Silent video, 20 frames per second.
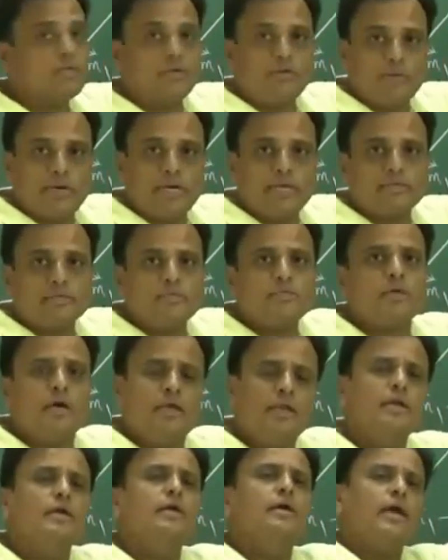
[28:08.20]
and y-axis or
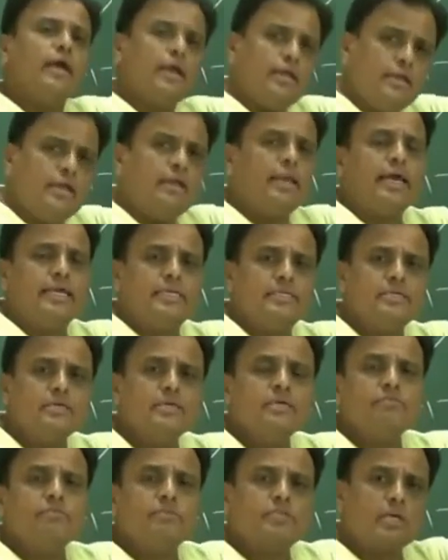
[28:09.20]
any lines
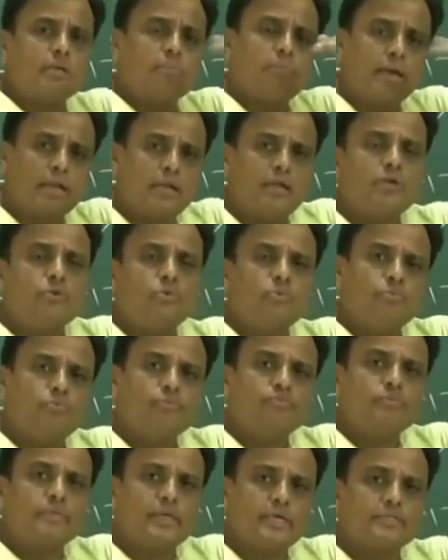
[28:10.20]
which are parallel to
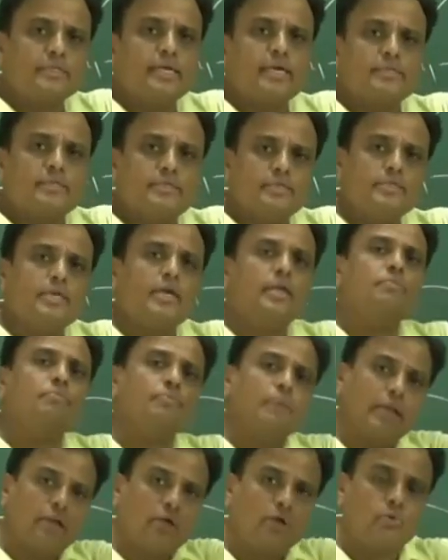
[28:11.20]
x-axis and
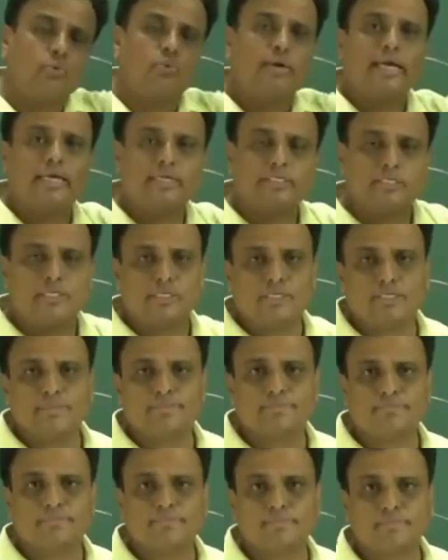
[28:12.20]
parallel to y-axis,
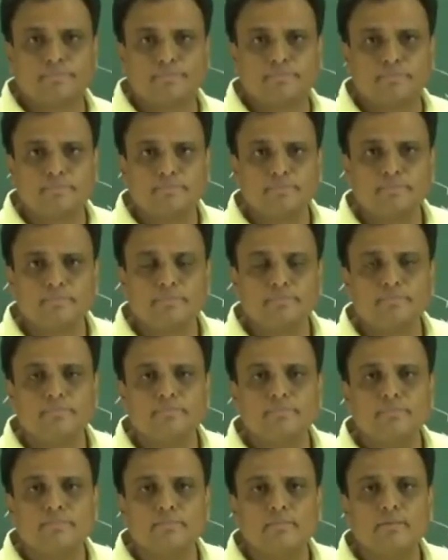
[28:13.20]

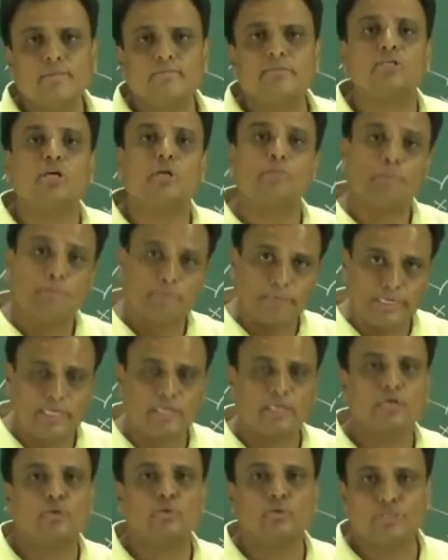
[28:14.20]
which are
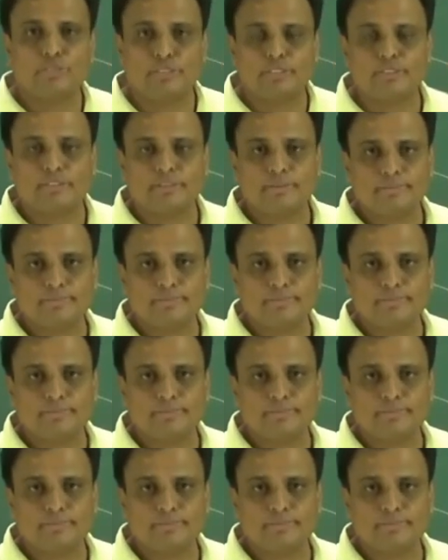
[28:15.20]
perpendicular to each other.